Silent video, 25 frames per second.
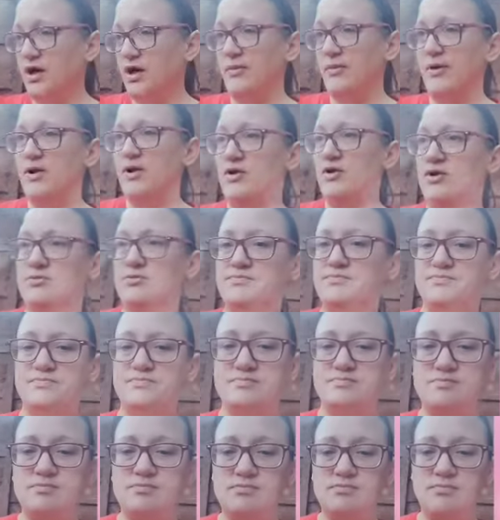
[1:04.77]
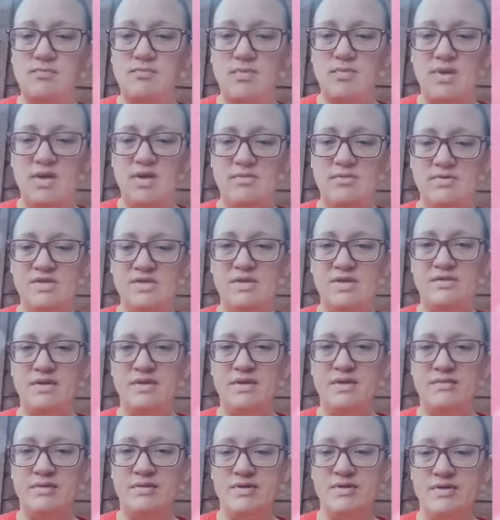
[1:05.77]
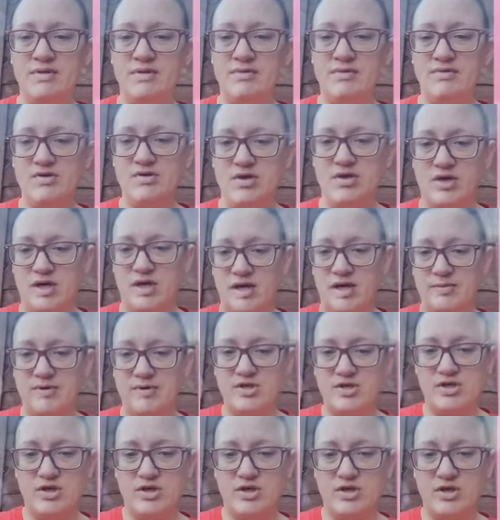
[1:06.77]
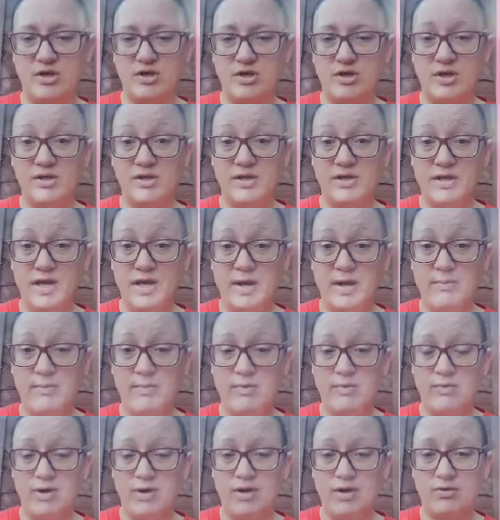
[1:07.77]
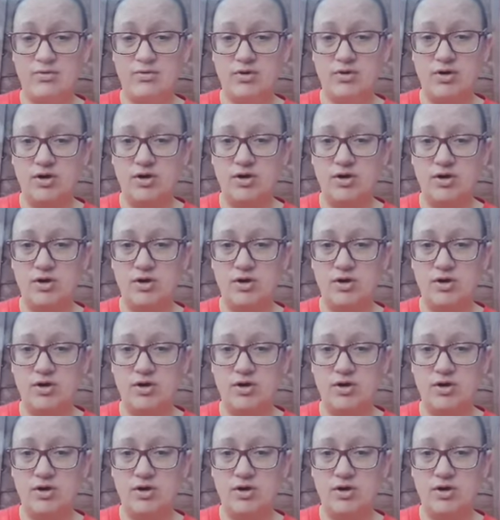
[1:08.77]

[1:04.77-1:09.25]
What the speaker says: I mean, look, let me see, it's not going to let me turn the camera around,